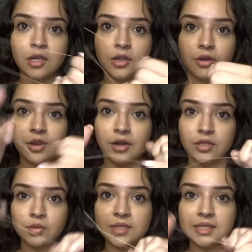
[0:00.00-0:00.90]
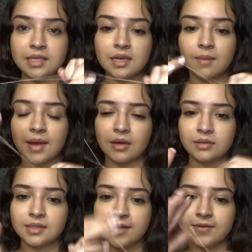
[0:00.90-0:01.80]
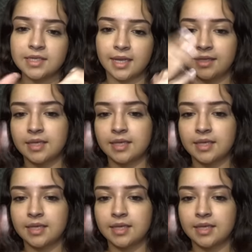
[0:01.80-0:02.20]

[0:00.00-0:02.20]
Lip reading: you're gonna twist it about 7 to 8